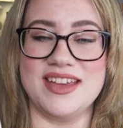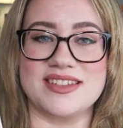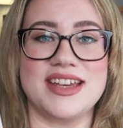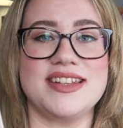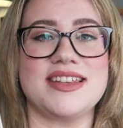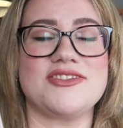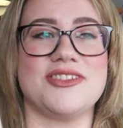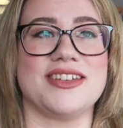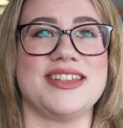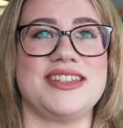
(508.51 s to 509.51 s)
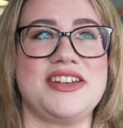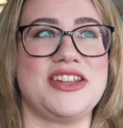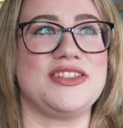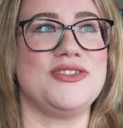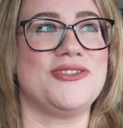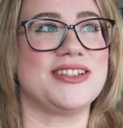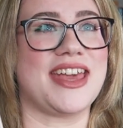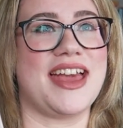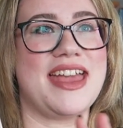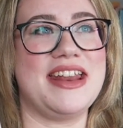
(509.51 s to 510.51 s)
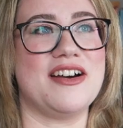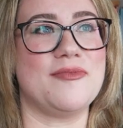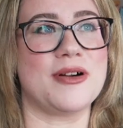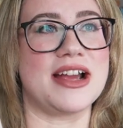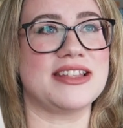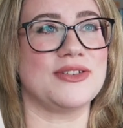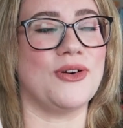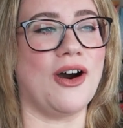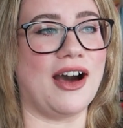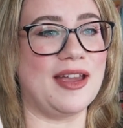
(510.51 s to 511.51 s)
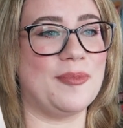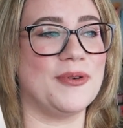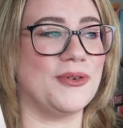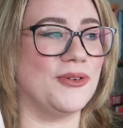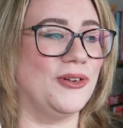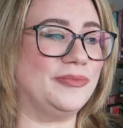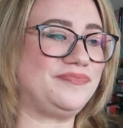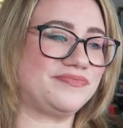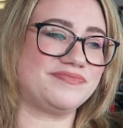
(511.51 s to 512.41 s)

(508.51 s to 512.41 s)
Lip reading: Titus Andronicus does not get enough press or hype or